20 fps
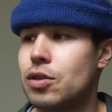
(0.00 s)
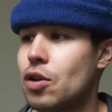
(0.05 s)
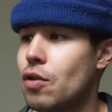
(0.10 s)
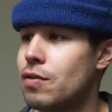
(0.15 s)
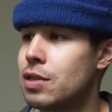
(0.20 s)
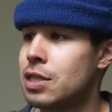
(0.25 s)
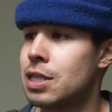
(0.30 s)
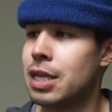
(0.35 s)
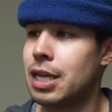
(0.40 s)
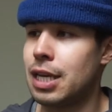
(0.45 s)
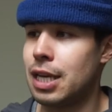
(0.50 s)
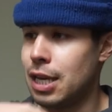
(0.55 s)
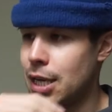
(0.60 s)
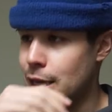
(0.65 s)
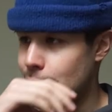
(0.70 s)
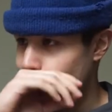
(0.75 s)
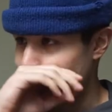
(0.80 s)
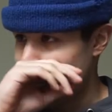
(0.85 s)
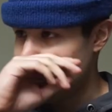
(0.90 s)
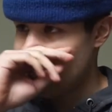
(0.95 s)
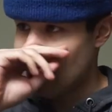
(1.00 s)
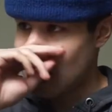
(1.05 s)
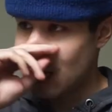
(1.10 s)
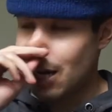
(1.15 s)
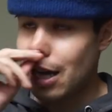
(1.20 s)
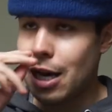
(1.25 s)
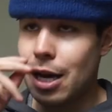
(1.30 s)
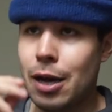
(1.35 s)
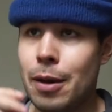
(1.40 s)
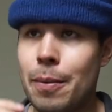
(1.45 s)
Obviously,
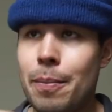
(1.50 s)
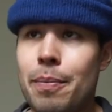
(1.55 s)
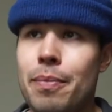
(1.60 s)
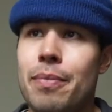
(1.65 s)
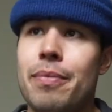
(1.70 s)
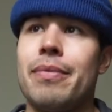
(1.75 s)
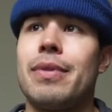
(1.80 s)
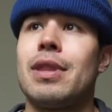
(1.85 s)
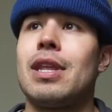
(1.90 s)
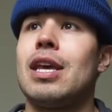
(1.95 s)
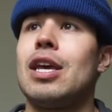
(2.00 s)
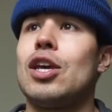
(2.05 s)
um,